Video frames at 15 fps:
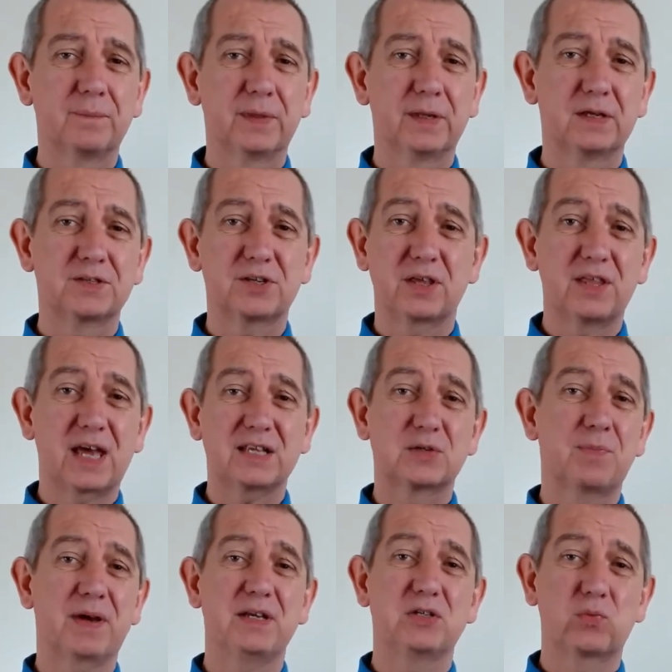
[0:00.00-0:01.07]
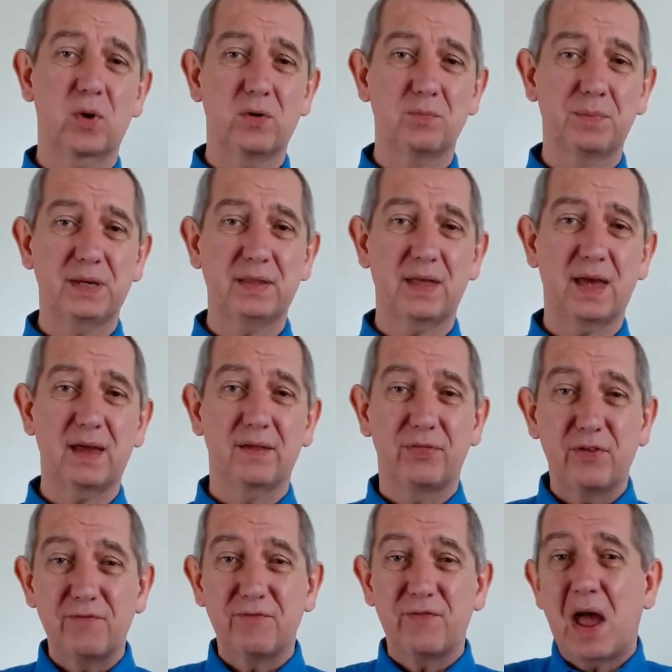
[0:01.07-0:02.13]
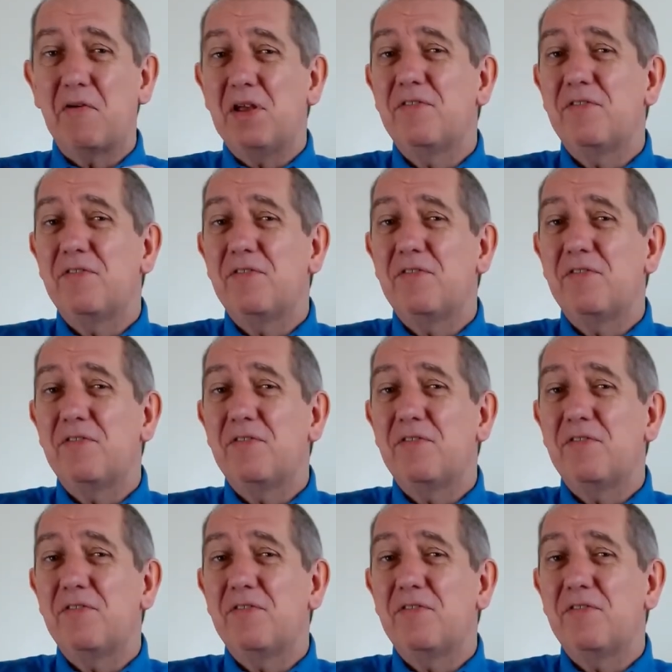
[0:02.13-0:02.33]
And so that space won't be there. The very